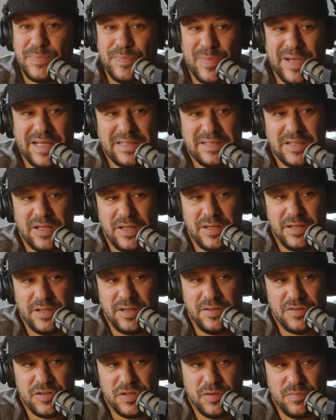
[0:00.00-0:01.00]
my son,
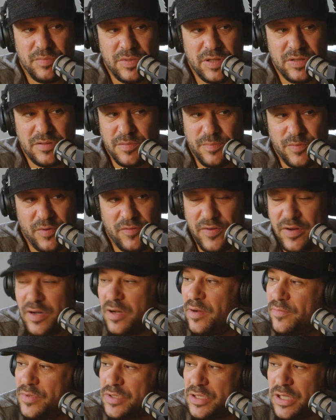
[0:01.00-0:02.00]
here's your here's a perfect
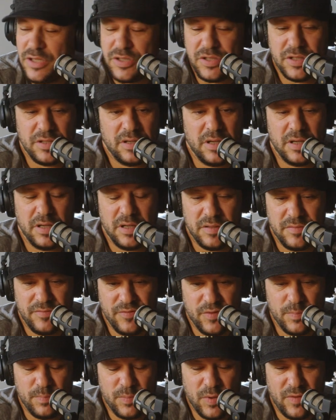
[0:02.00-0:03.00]
conversation, like a
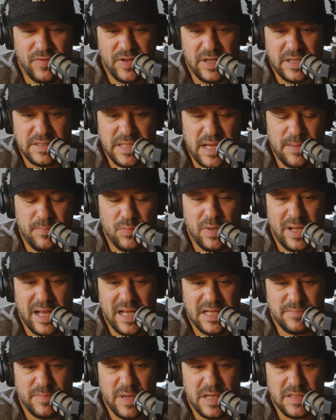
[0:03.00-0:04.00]
perfect example. I
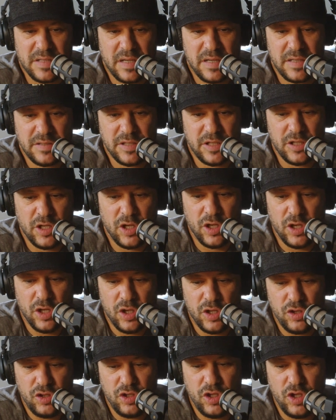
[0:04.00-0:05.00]
asked my son, I said,
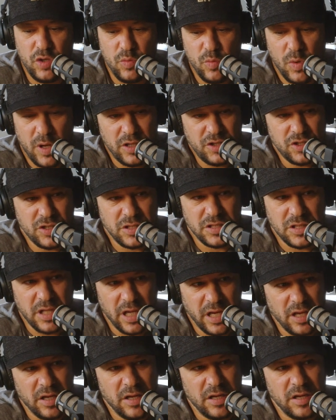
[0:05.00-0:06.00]
"Do you want just
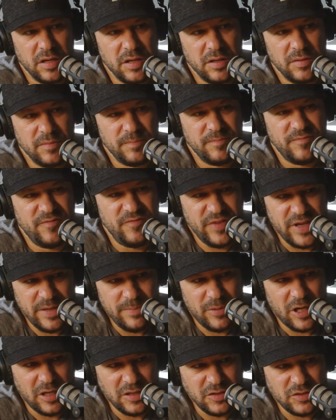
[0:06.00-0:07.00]
like V
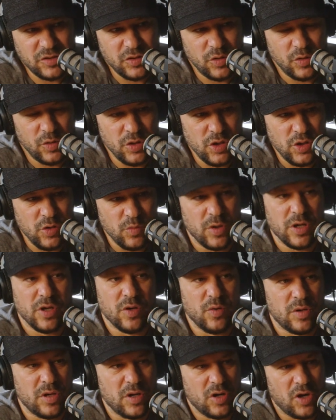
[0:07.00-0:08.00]
Bucks or do you want to
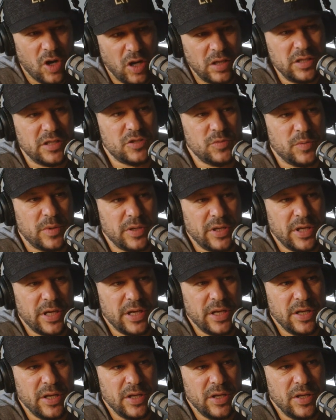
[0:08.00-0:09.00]
go to college one
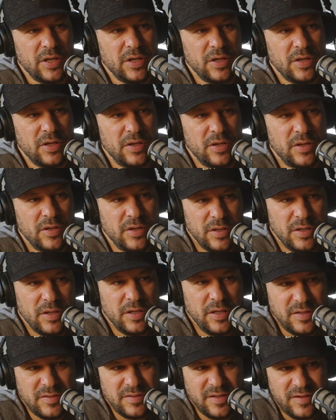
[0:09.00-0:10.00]
day?
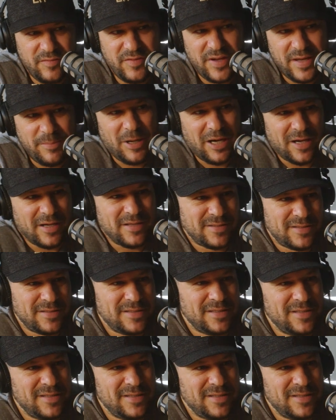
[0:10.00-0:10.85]
You said V Bucks.